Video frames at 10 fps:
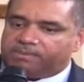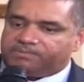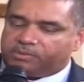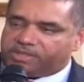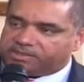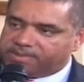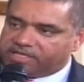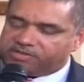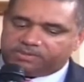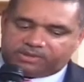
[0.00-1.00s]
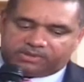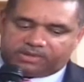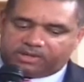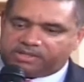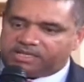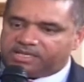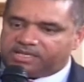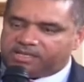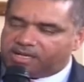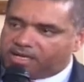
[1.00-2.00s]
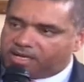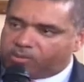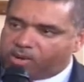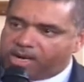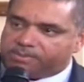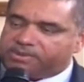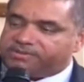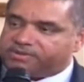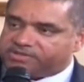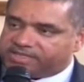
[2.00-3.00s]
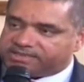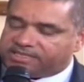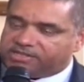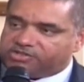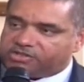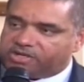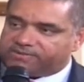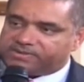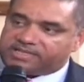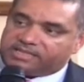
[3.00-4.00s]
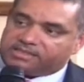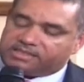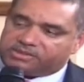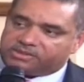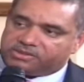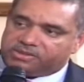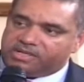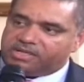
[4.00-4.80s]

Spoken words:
Waste Management Authority, WAPA, the Virgin Islands Energy Office, entered into